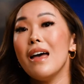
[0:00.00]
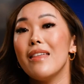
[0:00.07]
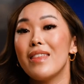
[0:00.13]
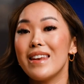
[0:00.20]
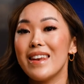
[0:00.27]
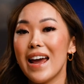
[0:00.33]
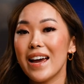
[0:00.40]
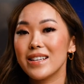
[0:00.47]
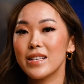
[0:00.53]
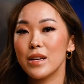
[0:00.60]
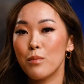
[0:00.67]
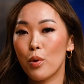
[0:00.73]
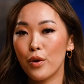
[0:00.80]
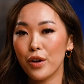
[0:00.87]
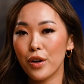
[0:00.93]
The next
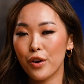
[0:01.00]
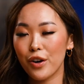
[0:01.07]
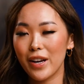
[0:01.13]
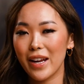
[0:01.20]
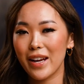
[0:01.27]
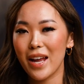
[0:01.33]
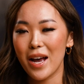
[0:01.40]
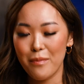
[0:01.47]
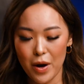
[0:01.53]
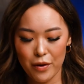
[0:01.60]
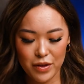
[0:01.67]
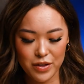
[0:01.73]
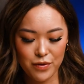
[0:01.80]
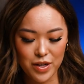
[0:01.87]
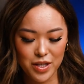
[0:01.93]
important ingredient about
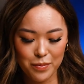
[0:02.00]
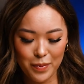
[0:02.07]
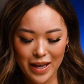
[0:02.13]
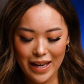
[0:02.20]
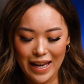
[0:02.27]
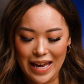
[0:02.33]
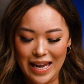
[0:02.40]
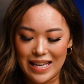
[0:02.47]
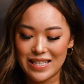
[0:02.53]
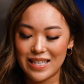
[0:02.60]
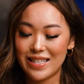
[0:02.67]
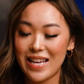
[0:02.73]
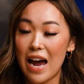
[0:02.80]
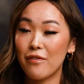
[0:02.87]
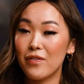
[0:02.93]
this recipe is
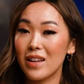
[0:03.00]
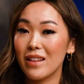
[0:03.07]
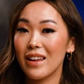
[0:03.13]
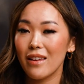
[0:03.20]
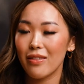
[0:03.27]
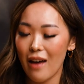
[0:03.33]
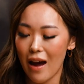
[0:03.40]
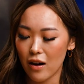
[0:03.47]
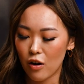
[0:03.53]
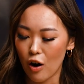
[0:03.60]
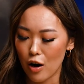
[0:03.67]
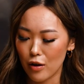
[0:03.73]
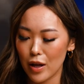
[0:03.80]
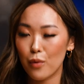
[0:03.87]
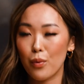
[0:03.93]
definitely that
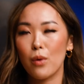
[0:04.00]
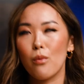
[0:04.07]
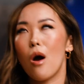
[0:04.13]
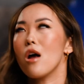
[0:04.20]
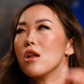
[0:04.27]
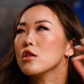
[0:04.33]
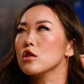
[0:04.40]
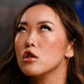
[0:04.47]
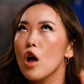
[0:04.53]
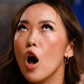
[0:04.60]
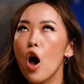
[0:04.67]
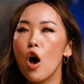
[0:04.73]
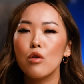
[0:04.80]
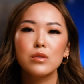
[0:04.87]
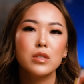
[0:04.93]
garlic. We want
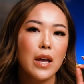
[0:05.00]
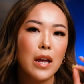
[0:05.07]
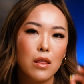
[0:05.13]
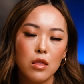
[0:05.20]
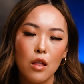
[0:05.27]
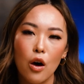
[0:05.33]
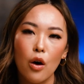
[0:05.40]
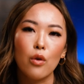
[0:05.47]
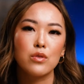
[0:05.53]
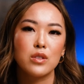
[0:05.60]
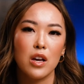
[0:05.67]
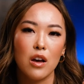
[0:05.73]
loads and loads